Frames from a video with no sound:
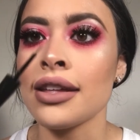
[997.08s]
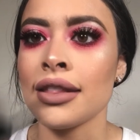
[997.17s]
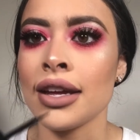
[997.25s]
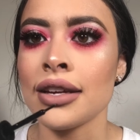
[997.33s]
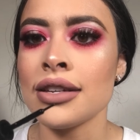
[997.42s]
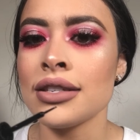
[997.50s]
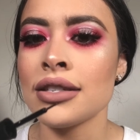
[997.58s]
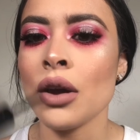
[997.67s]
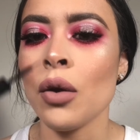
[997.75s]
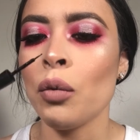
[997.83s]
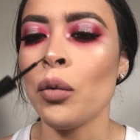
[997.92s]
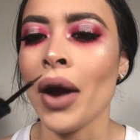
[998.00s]
this,
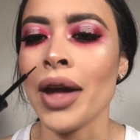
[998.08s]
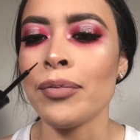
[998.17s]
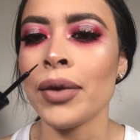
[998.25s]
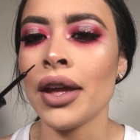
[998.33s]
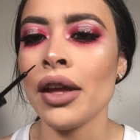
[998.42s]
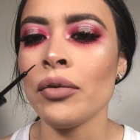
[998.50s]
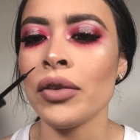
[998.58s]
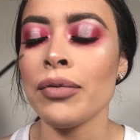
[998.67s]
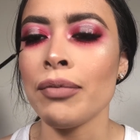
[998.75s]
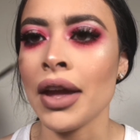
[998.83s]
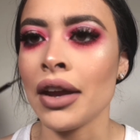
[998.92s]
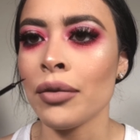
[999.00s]
wipe it with
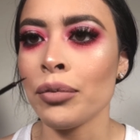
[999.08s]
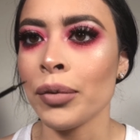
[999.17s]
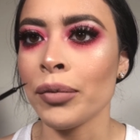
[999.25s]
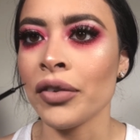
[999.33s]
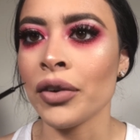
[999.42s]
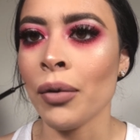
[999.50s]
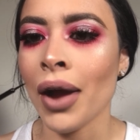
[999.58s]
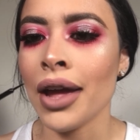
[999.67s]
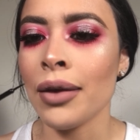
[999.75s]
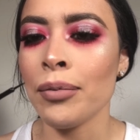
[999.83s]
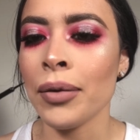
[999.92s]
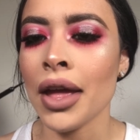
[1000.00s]
makeup remover
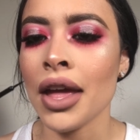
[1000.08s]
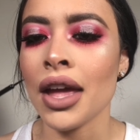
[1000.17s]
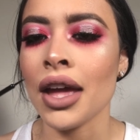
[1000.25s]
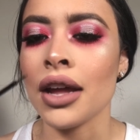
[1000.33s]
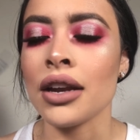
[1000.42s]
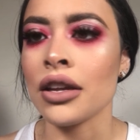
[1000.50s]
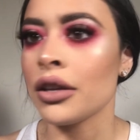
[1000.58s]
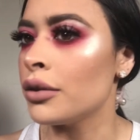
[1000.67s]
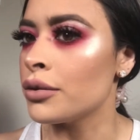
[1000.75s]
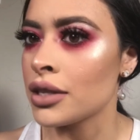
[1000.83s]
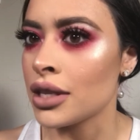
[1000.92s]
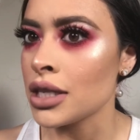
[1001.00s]
wipe, and
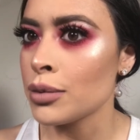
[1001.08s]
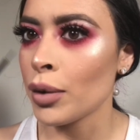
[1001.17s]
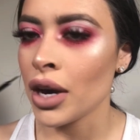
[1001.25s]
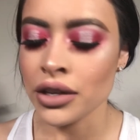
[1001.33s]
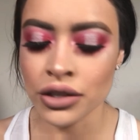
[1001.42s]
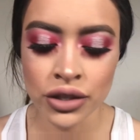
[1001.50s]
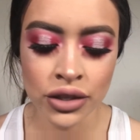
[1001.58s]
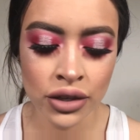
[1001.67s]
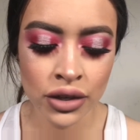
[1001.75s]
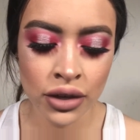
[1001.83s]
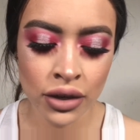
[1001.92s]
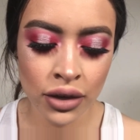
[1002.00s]
use this brush,
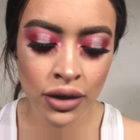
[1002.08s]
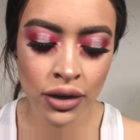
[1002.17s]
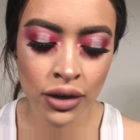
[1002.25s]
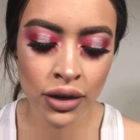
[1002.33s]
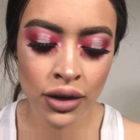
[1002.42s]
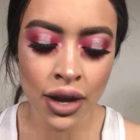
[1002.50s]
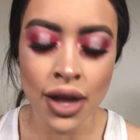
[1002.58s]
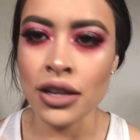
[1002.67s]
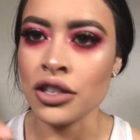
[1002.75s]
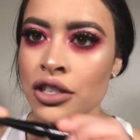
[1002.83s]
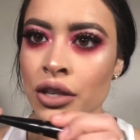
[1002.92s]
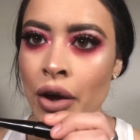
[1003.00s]
and
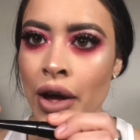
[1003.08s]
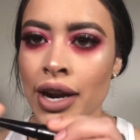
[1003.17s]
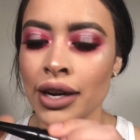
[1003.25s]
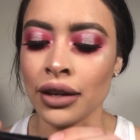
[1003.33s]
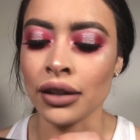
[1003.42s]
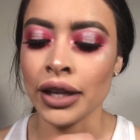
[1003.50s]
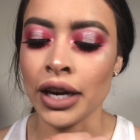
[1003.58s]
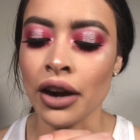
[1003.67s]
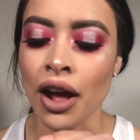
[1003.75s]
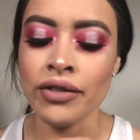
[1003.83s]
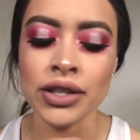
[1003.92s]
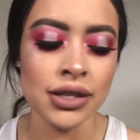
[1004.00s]
then just go ahead and clean it
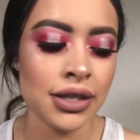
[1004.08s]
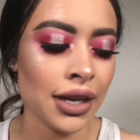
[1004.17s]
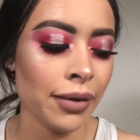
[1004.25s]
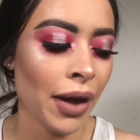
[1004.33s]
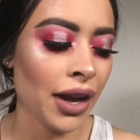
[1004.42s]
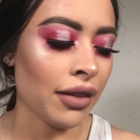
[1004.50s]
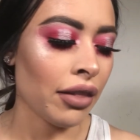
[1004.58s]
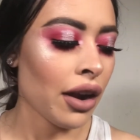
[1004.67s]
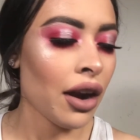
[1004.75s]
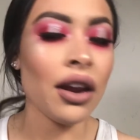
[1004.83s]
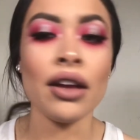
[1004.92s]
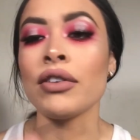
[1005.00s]
off and stick it back in
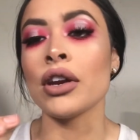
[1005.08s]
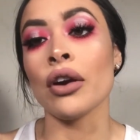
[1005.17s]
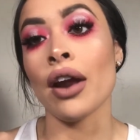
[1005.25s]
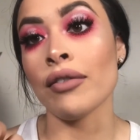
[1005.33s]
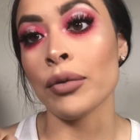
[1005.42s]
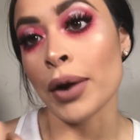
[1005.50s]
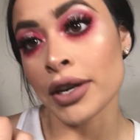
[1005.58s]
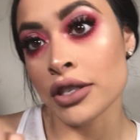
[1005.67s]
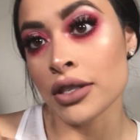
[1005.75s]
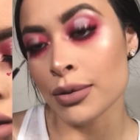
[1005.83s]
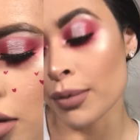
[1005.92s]
there if you don't have a brush this